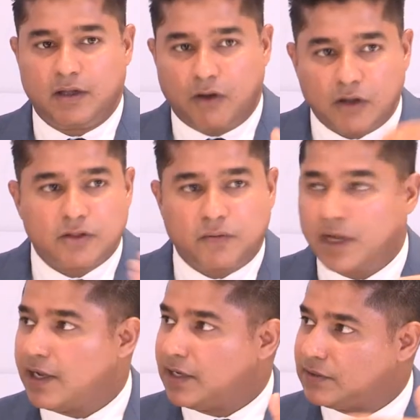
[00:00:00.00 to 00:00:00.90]
Along the
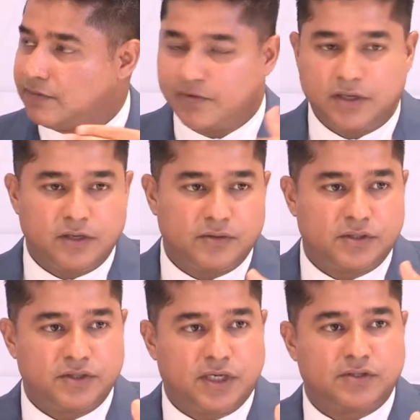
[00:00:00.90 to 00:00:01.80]
way, as the video
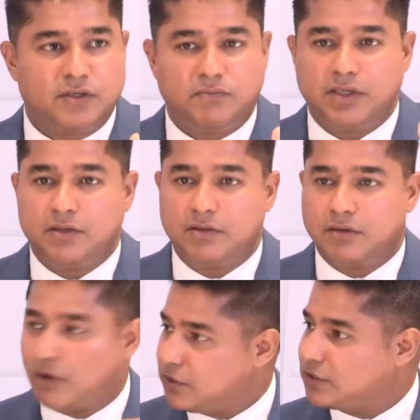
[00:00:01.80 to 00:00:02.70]
suggested, we
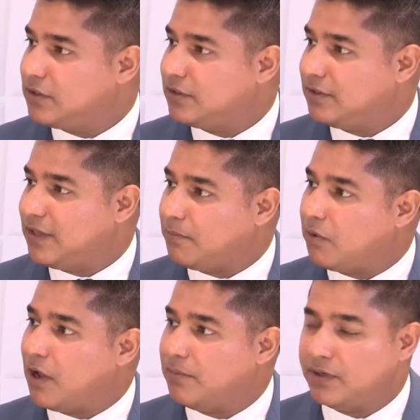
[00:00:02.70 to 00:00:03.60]
lost that
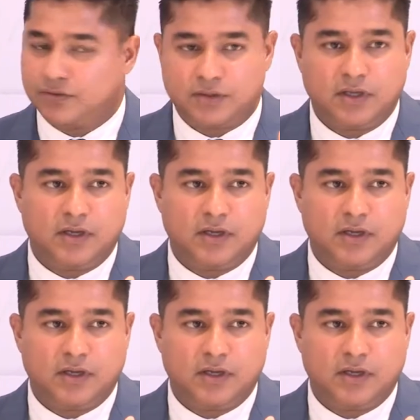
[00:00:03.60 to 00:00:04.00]
prominence